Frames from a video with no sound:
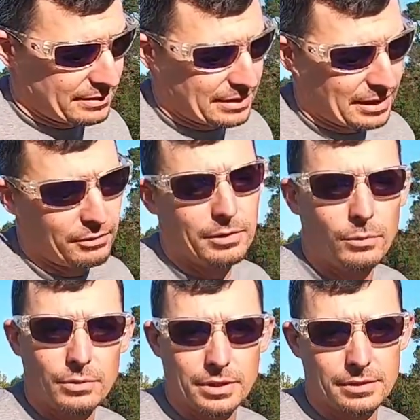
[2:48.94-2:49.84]
they only
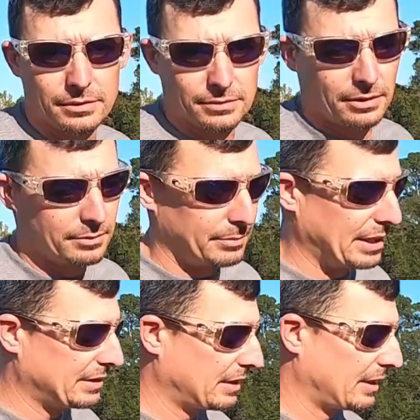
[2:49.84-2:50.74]
wanted a certain
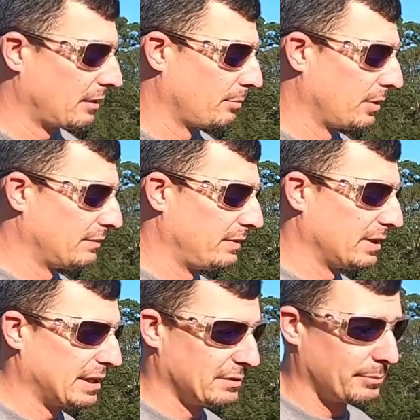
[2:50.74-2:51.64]
bait that day. They're pretty
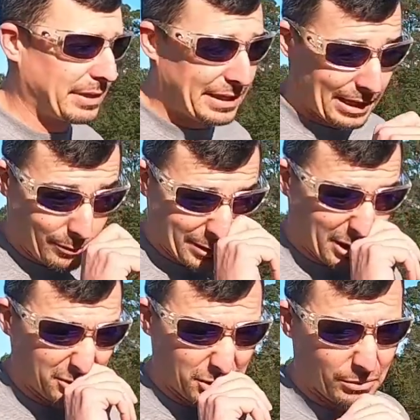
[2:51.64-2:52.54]
finicky. It's a bait that I wouldn't
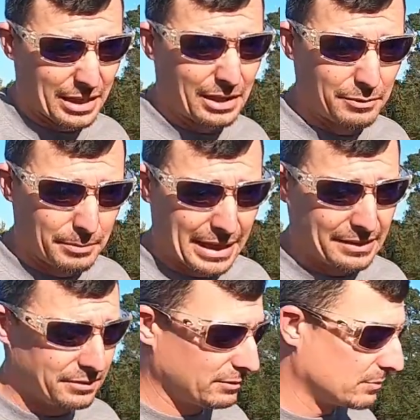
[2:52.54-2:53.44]
go to right off the bat.
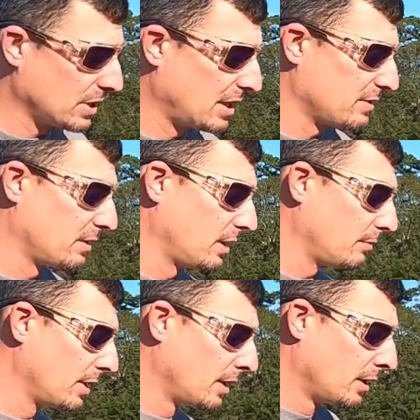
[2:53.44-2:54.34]
It took some changing up.
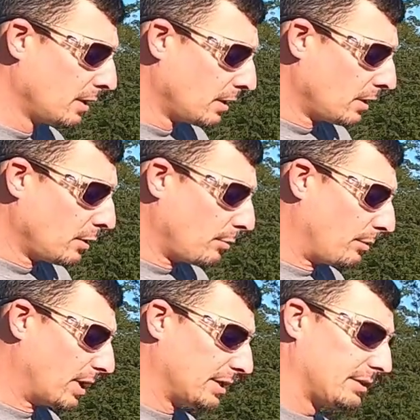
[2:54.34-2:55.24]

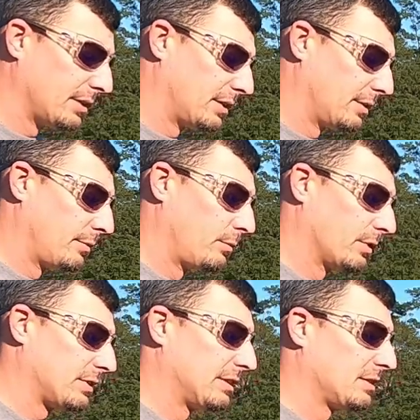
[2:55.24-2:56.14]
But
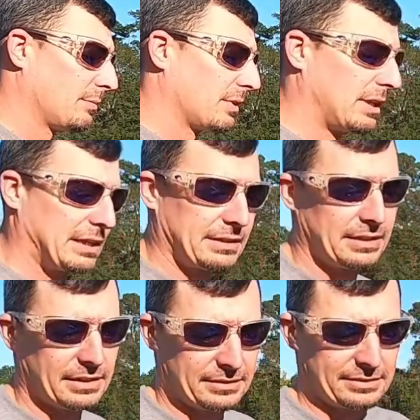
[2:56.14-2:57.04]
we'll say something like
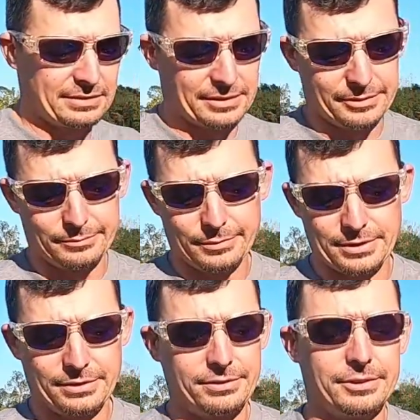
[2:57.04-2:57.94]
this,
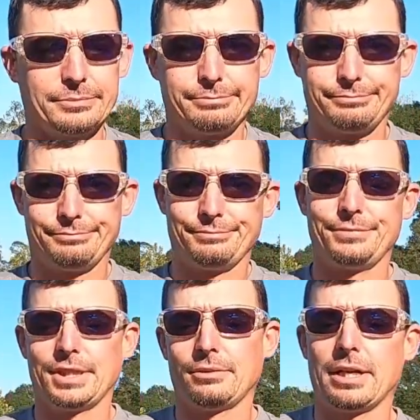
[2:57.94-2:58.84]
which is your,
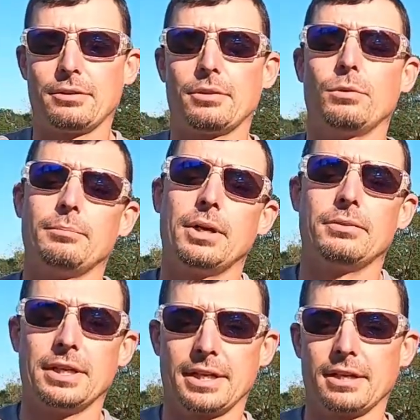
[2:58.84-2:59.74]
I don't know what
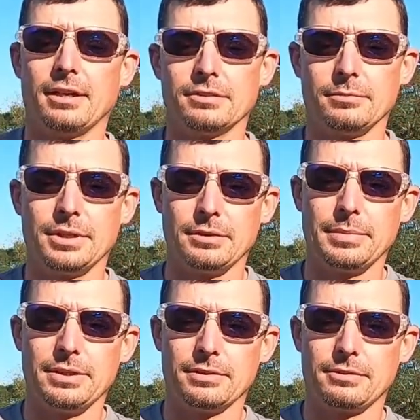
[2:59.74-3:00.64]
Bonehead calls it, but it'd
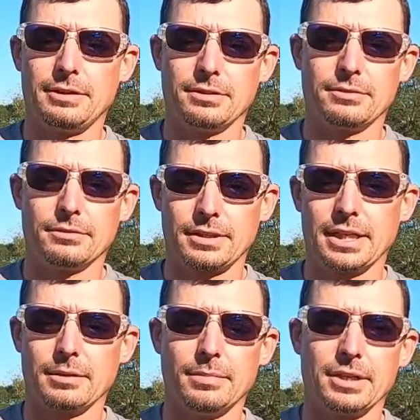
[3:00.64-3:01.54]
be your traditional kind of